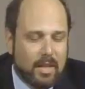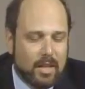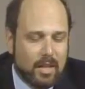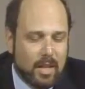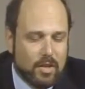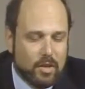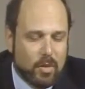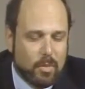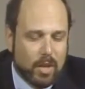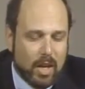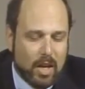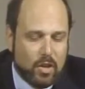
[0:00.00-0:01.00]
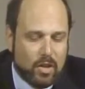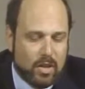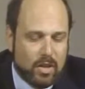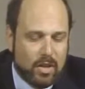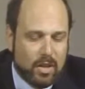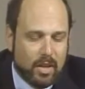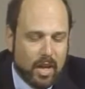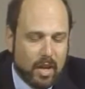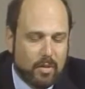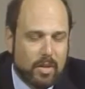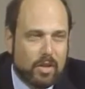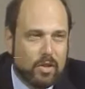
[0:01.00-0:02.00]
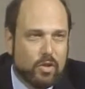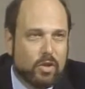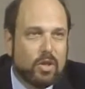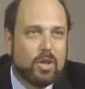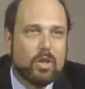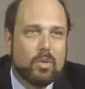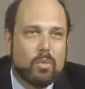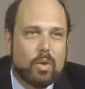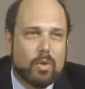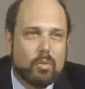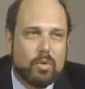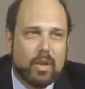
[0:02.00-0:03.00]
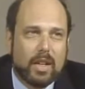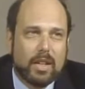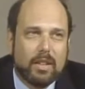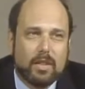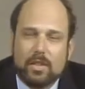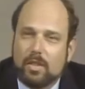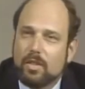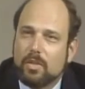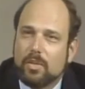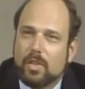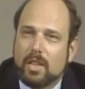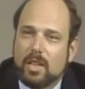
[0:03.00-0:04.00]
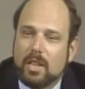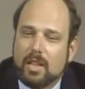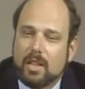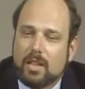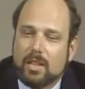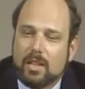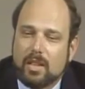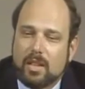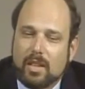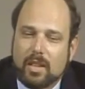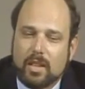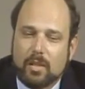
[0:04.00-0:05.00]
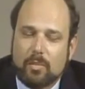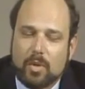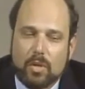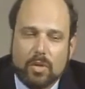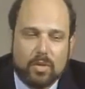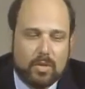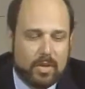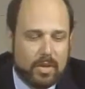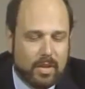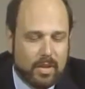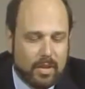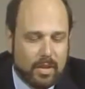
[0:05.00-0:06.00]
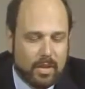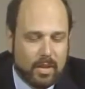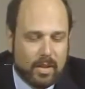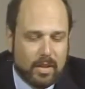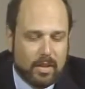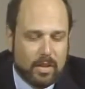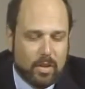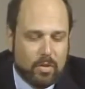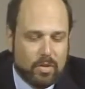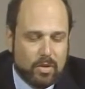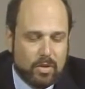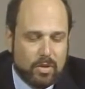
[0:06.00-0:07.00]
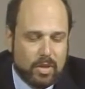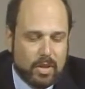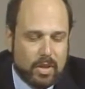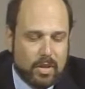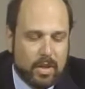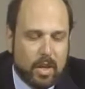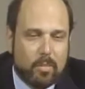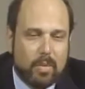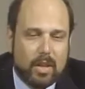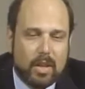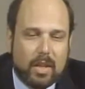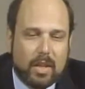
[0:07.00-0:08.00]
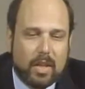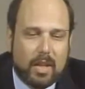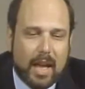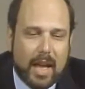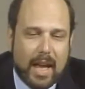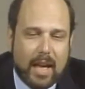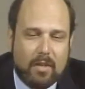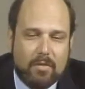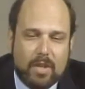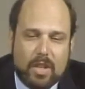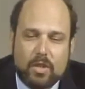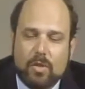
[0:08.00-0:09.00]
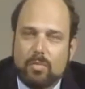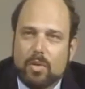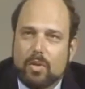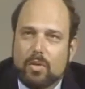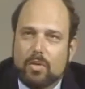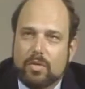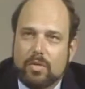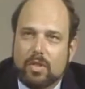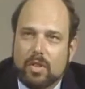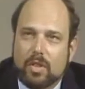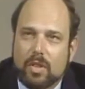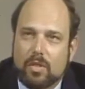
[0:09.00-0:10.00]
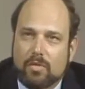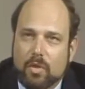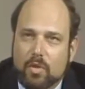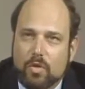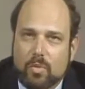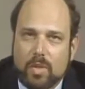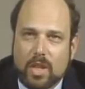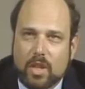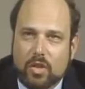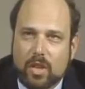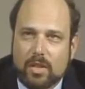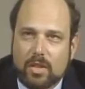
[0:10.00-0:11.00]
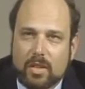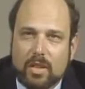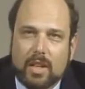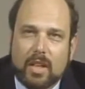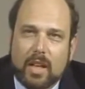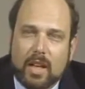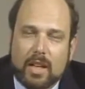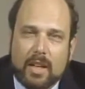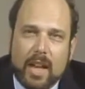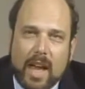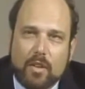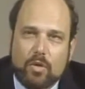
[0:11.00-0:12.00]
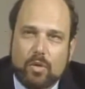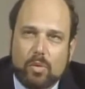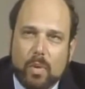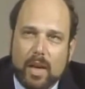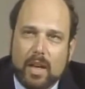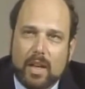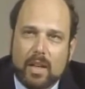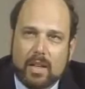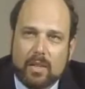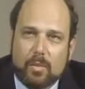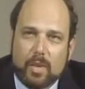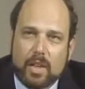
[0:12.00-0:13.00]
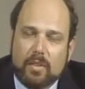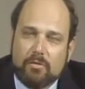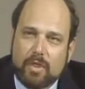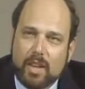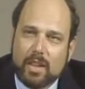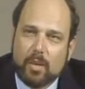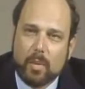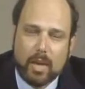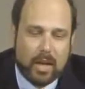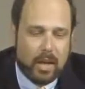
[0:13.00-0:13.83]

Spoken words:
AT&T's communication heritage will bring to the computer user the ability to have these computers converse with each other in a natural way, in a friendly